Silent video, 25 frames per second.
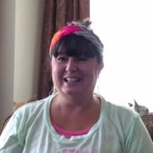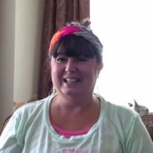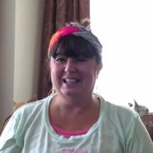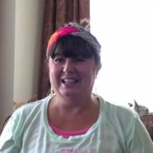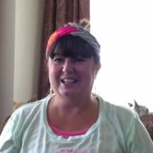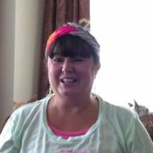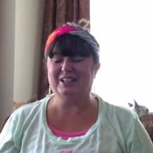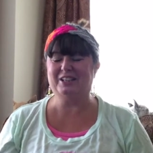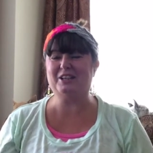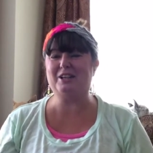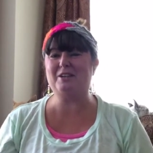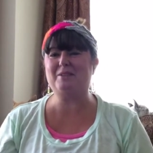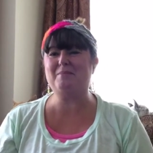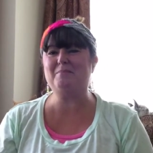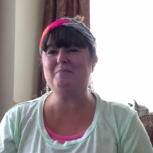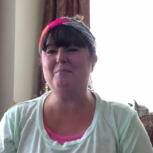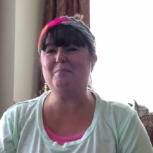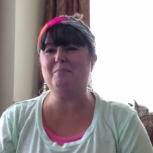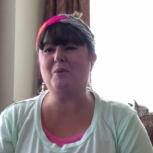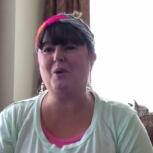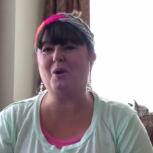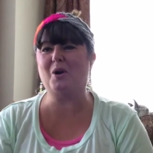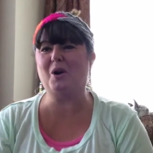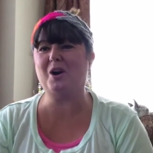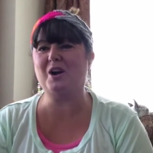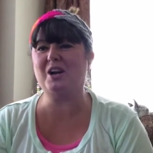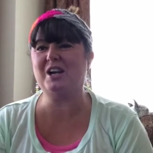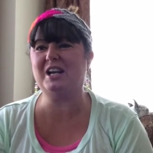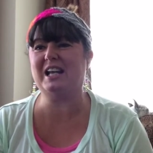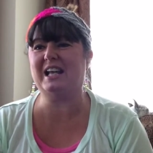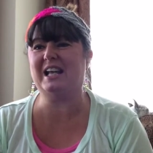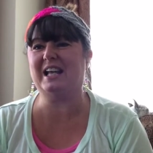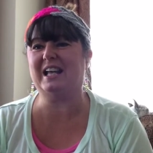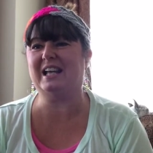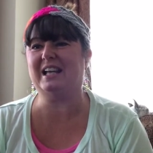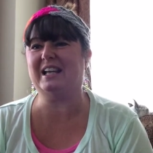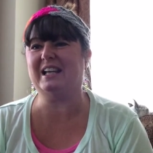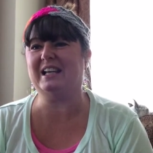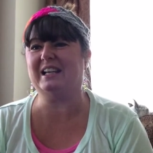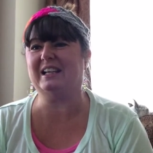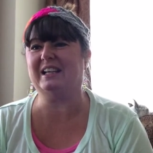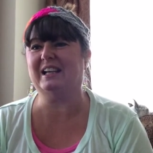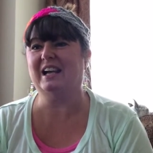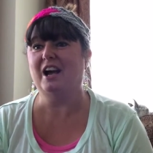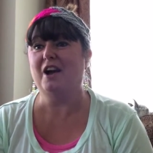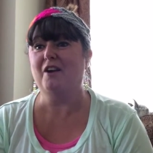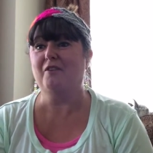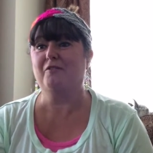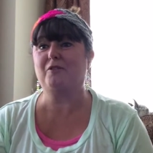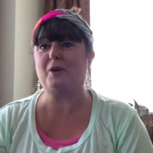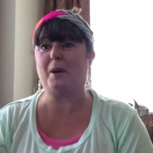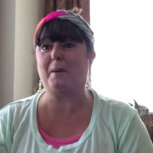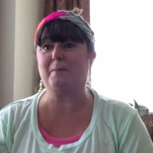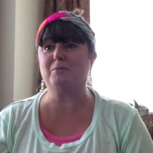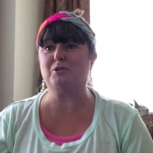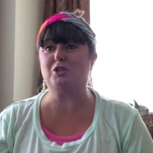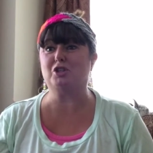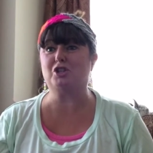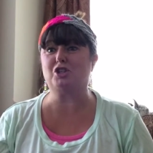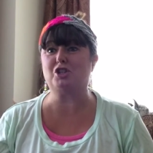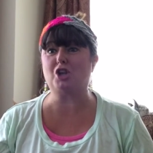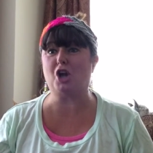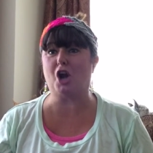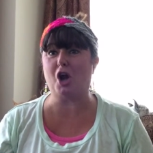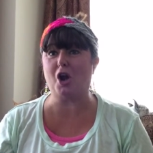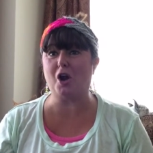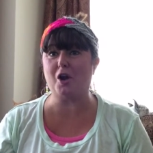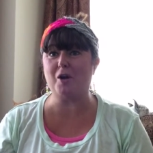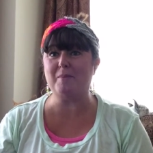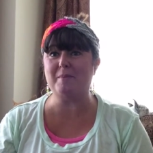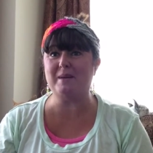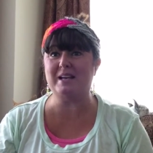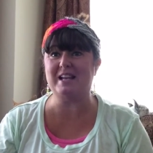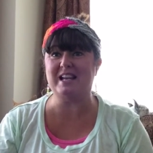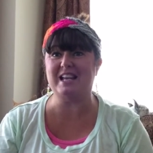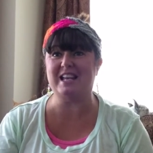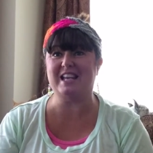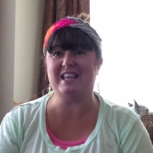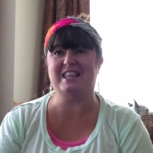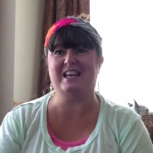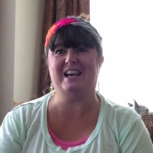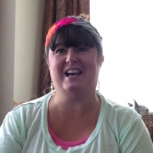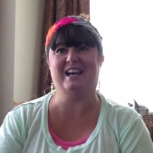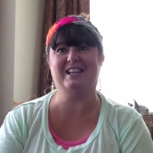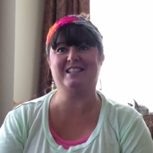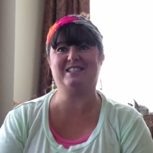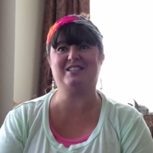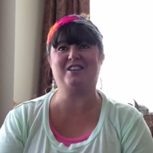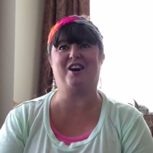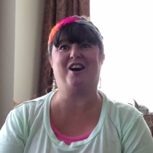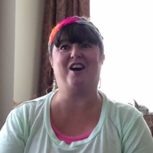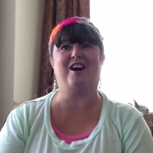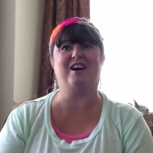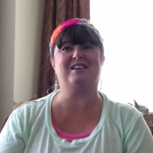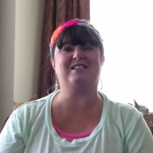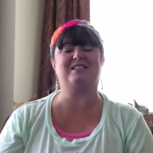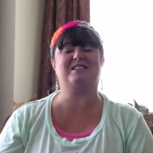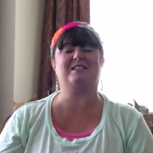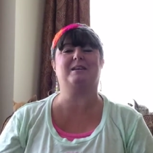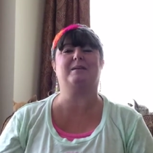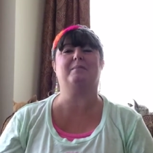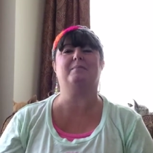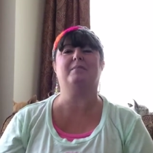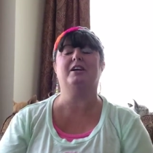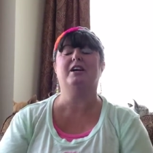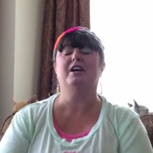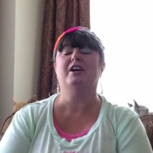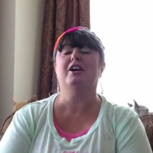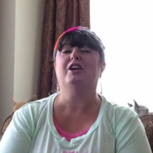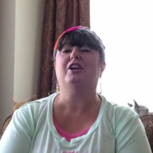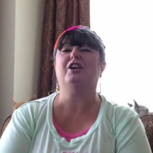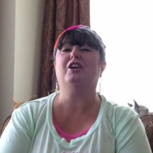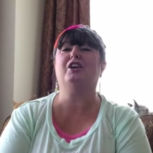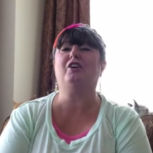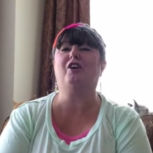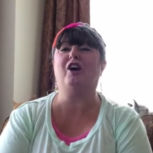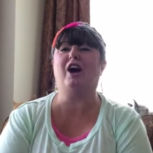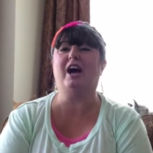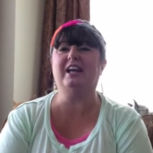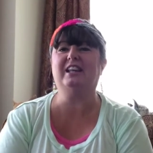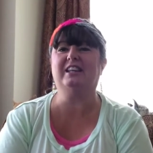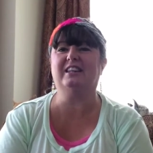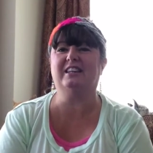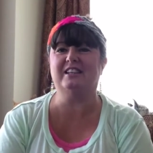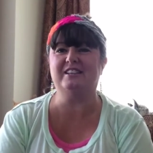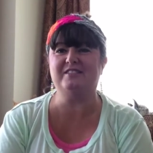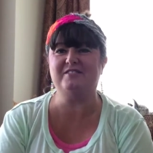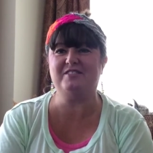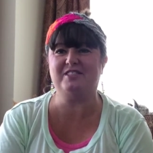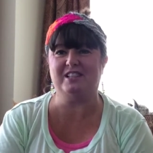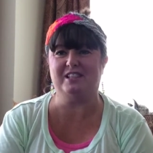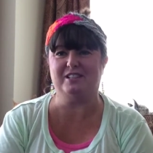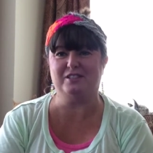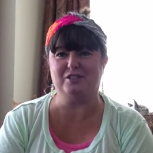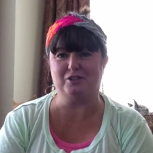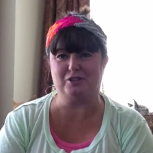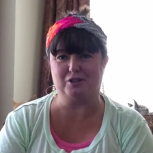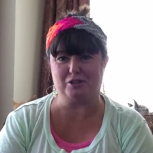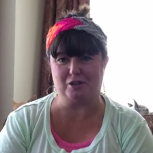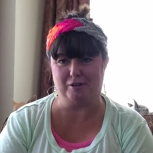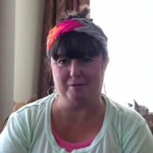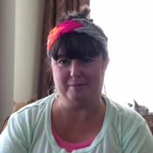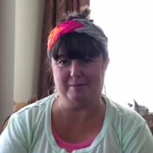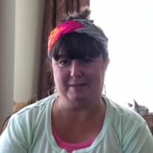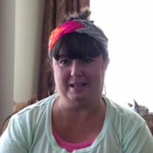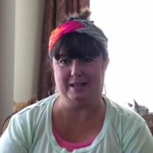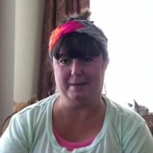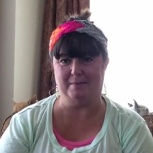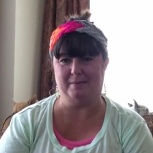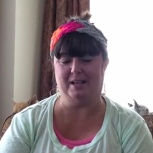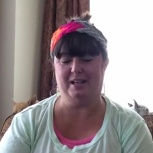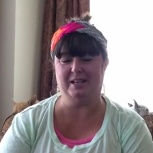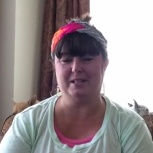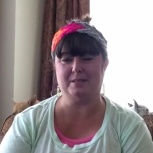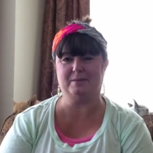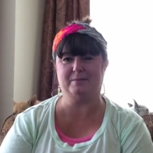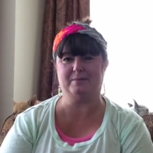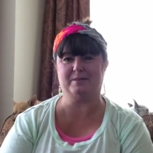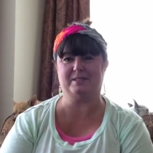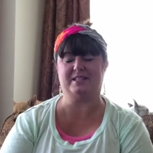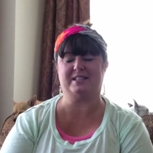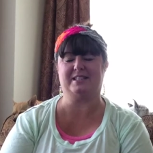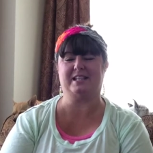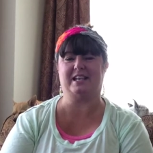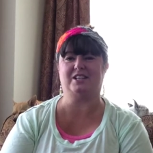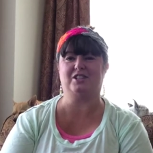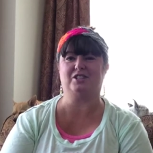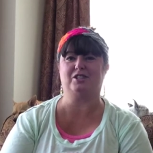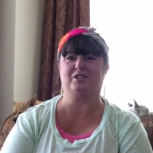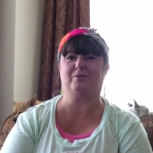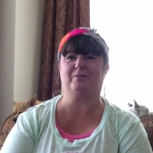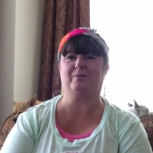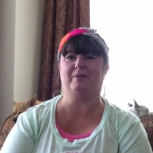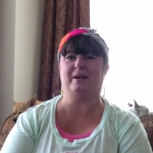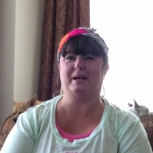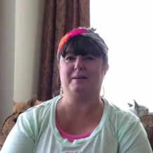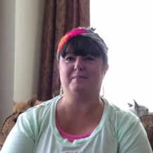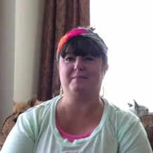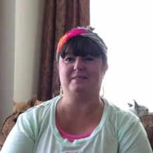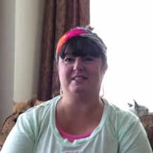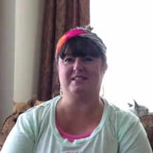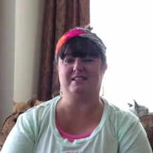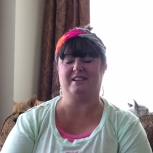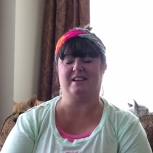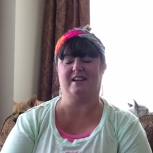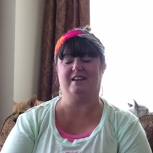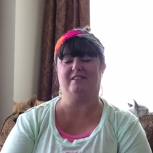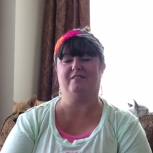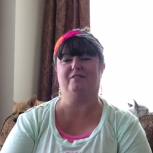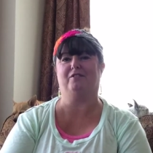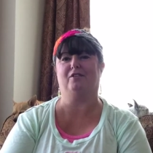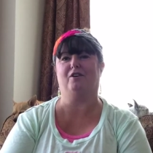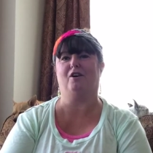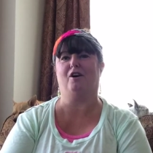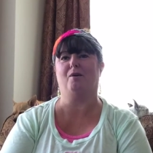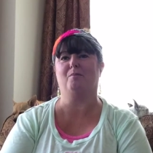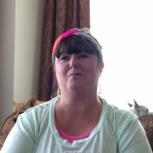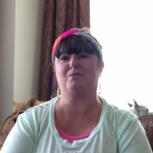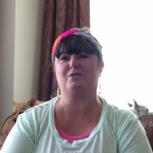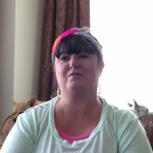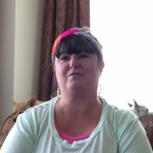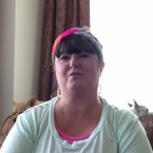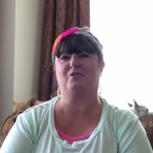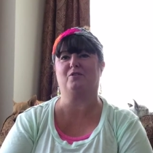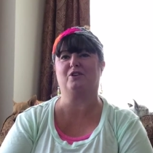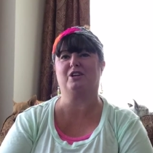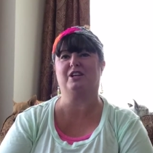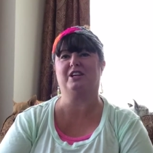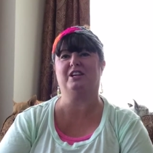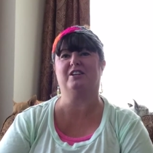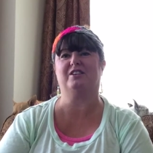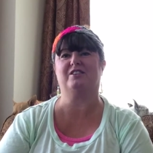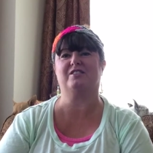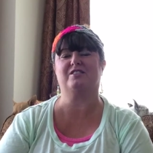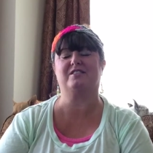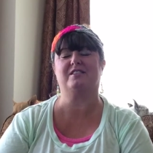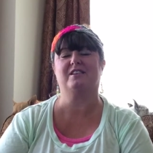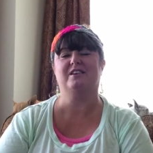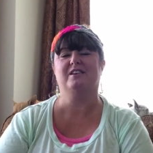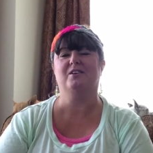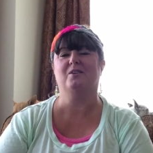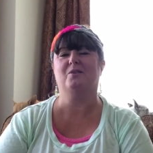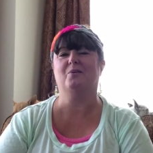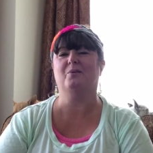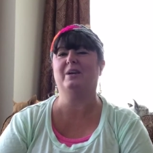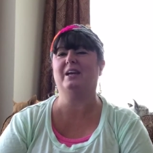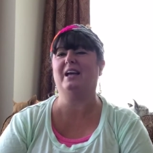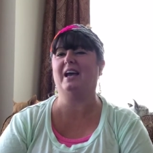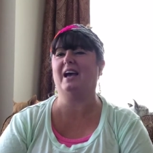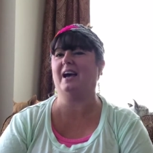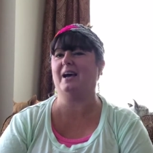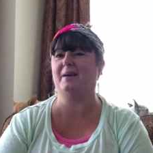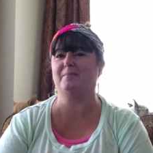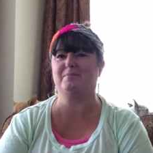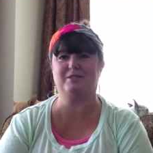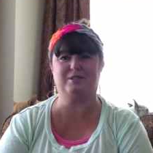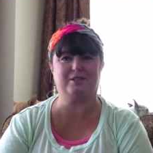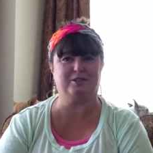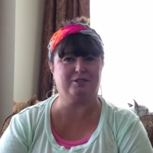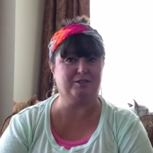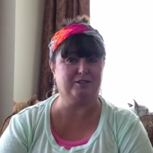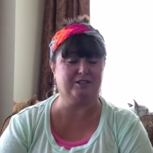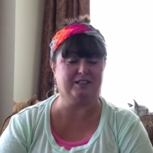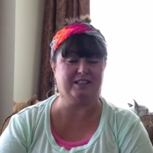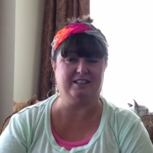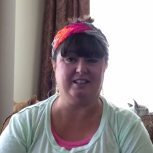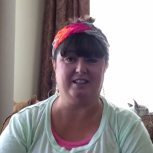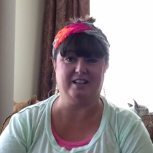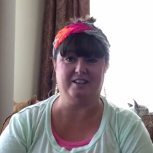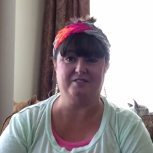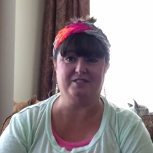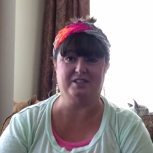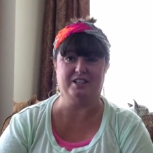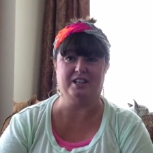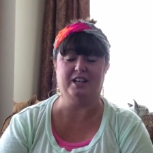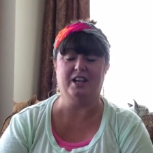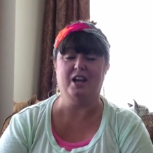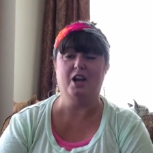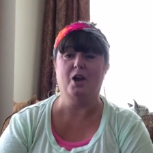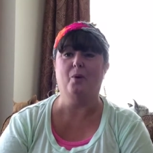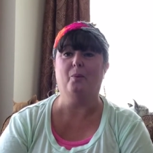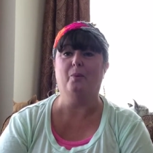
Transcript: Good morning from Germany. That's awesome. You know, I lived in Germany. My husband was stationed at Ramstein for almost four years. We absolutely loved it.